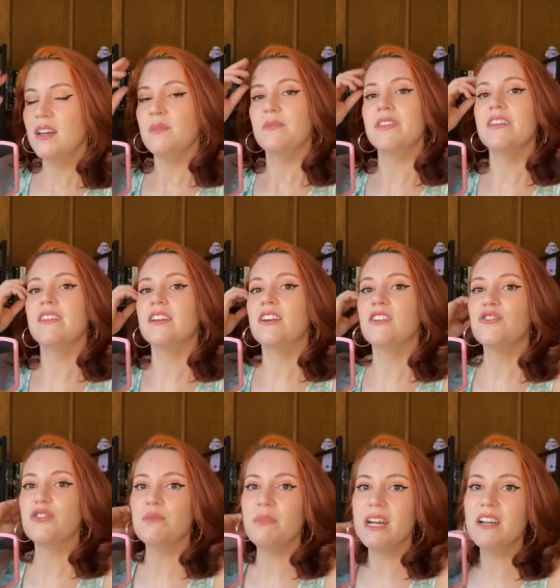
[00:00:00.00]
but then the
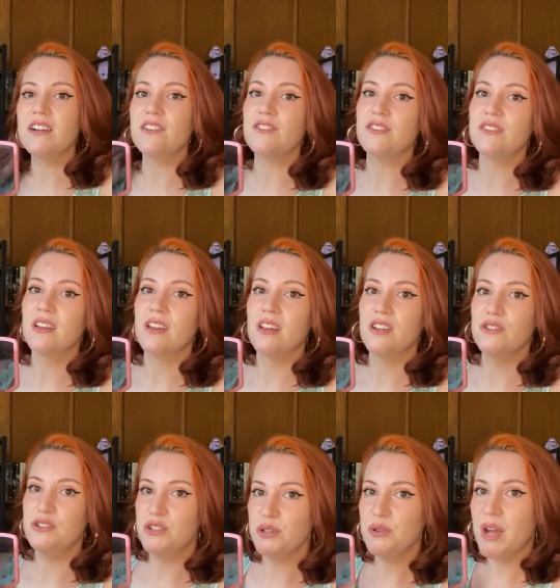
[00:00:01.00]
Country Bears
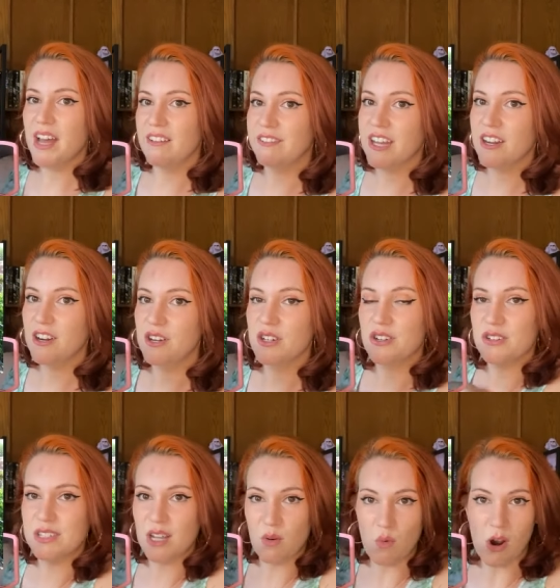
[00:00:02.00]
do have
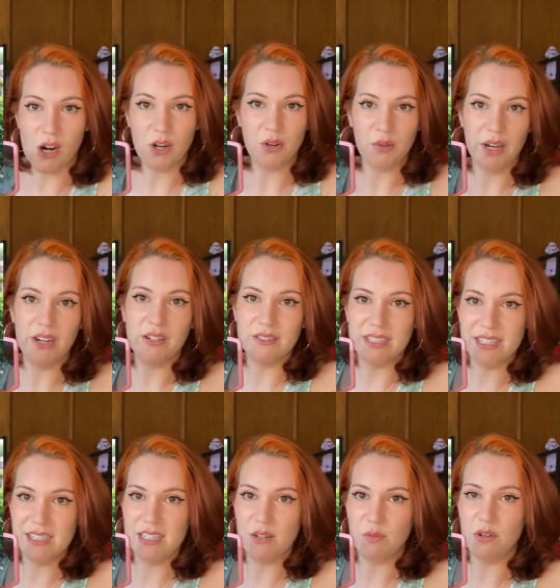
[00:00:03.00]
characters that walk around
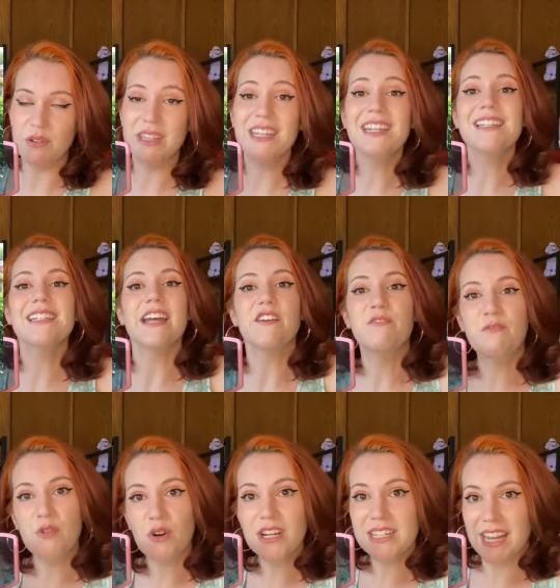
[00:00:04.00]
Disney World. Then it's like
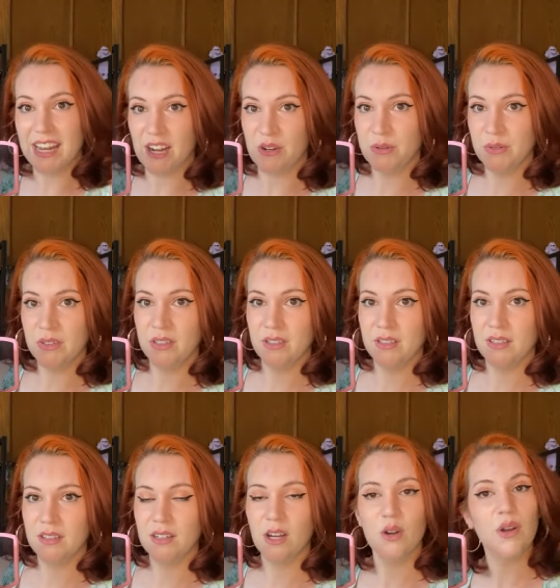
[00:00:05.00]
four town,
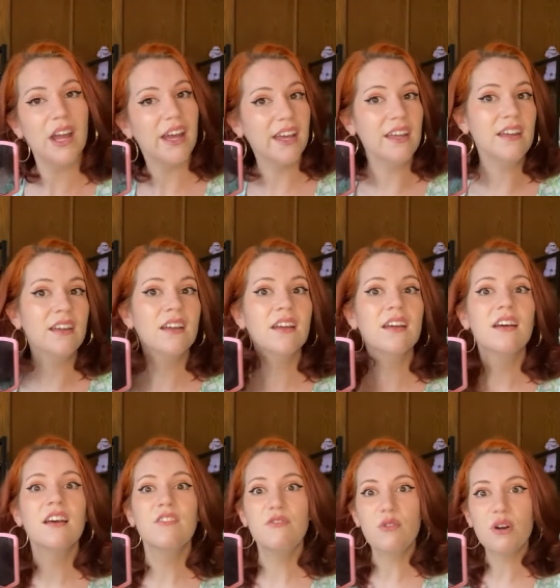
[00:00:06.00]
okay?
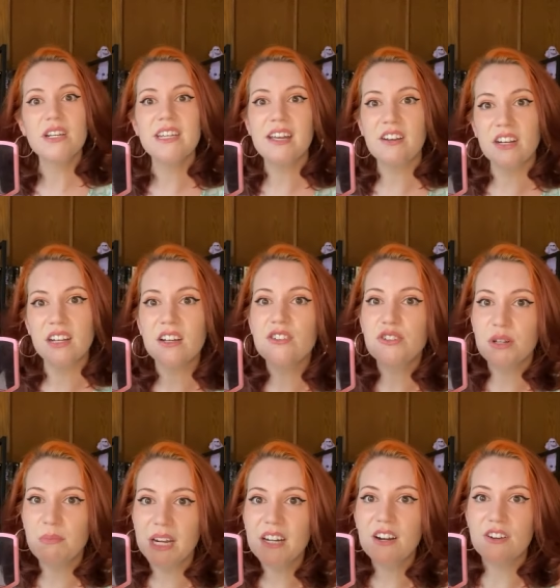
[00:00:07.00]
four town and Country
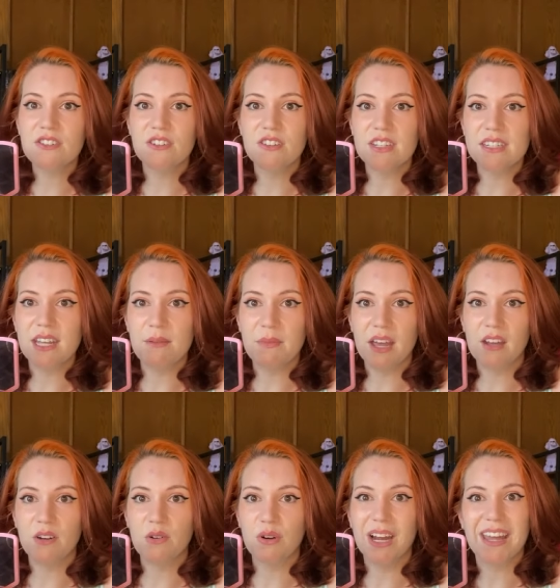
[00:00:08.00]
Bears are in the same
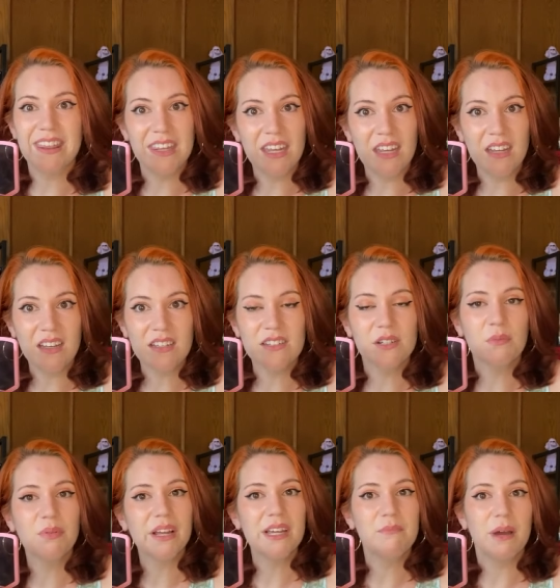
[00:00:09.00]
category, I think, because they're
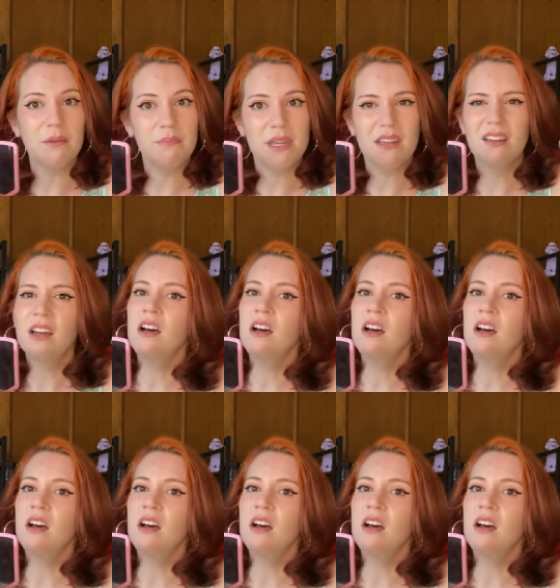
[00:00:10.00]
played by... P